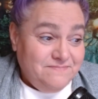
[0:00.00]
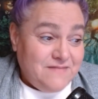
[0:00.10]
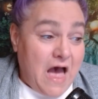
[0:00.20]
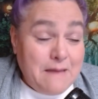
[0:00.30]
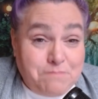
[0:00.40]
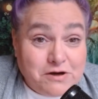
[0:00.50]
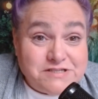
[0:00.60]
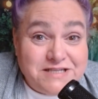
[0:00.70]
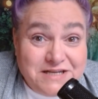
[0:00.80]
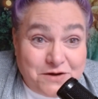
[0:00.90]
I
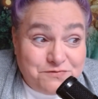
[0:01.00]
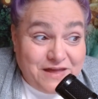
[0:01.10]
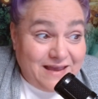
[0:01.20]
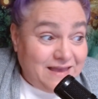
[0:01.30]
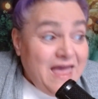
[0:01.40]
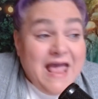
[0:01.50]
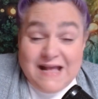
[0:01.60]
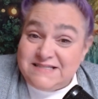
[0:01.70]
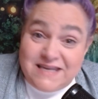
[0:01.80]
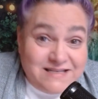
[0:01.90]
personally don't think
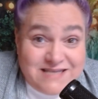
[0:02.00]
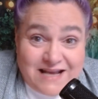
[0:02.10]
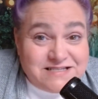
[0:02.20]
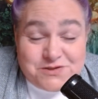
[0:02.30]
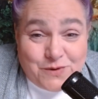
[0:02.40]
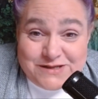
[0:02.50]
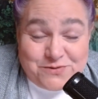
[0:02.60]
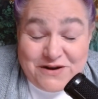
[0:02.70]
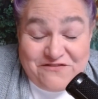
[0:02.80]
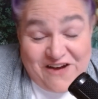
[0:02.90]
it's going to take to
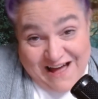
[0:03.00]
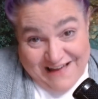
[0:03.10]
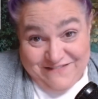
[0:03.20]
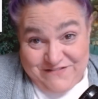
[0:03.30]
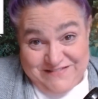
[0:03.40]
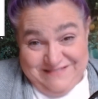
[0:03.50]
2025.